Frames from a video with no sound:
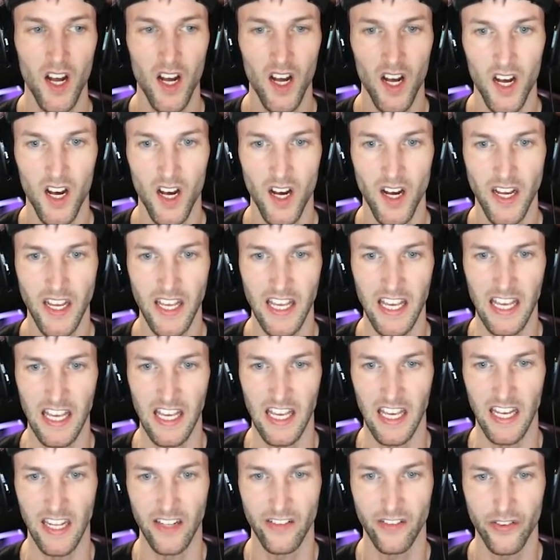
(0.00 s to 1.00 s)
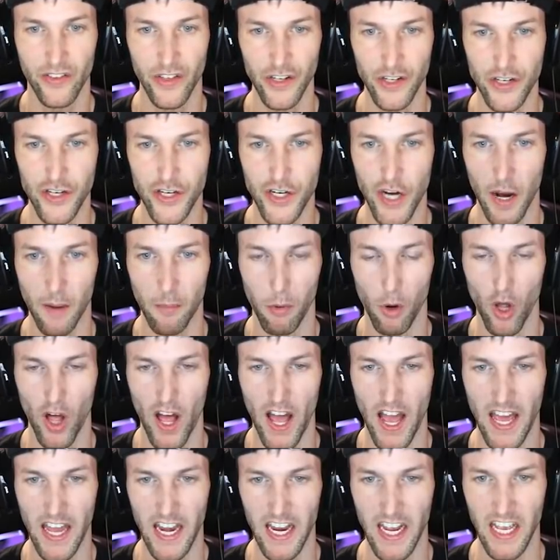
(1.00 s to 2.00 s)
Huggy. It's the
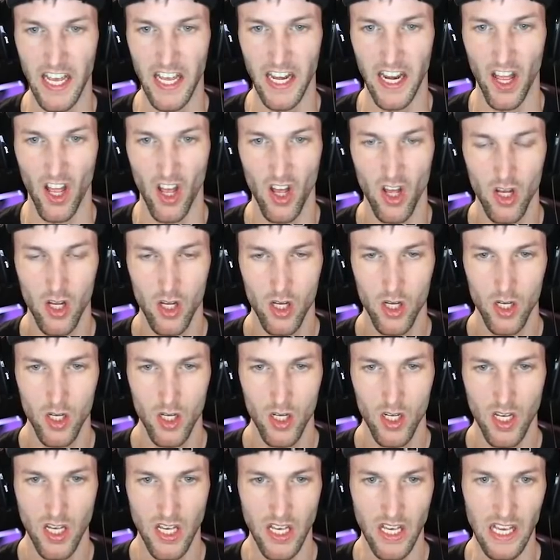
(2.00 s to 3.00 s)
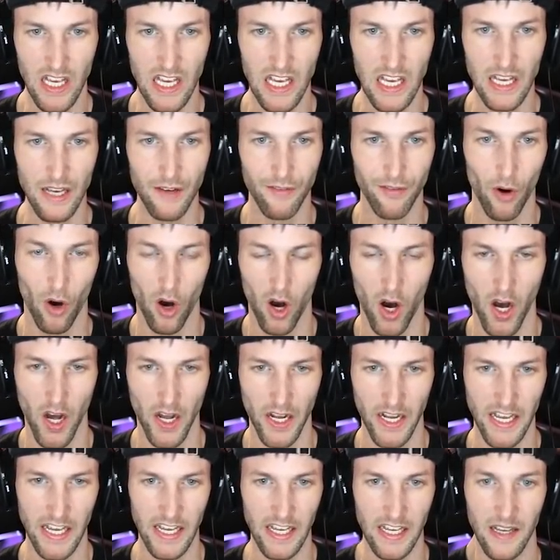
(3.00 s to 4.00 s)
double-headed evil
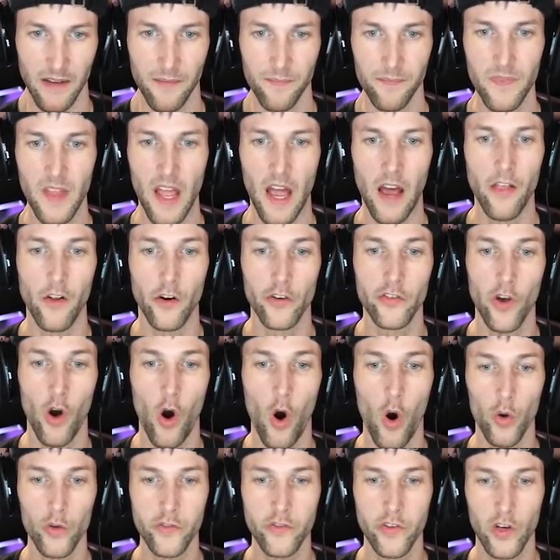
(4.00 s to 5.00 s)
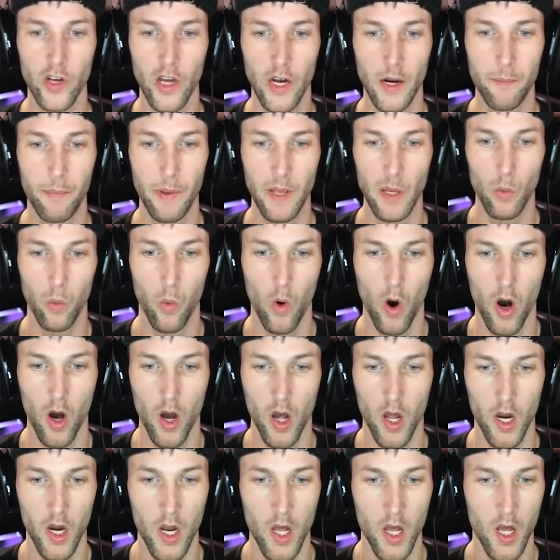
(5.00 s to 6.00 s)
Huggy. And there's also gonna be
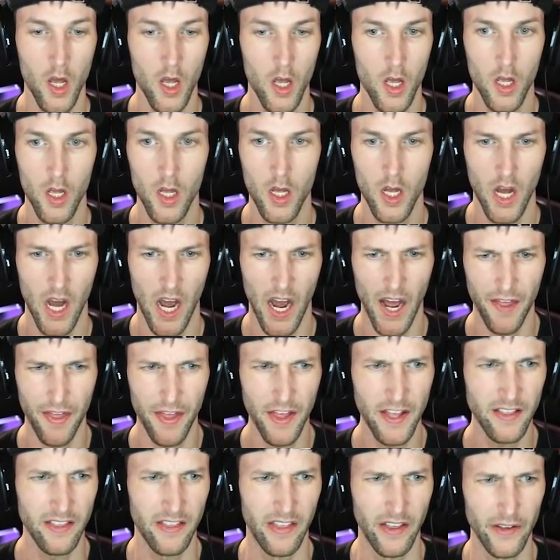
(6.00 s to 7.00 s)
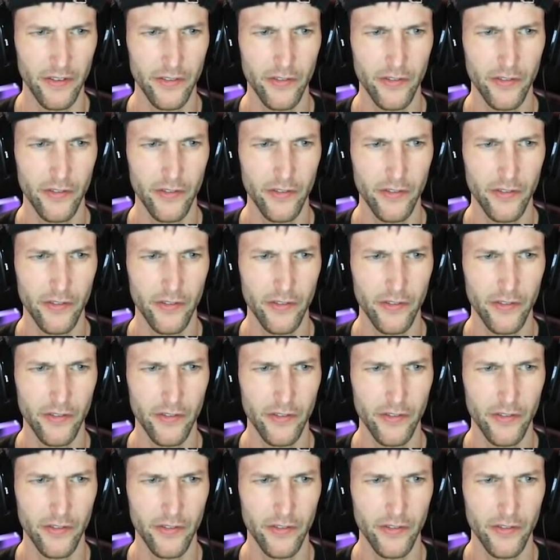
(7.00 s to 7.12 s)
one, I think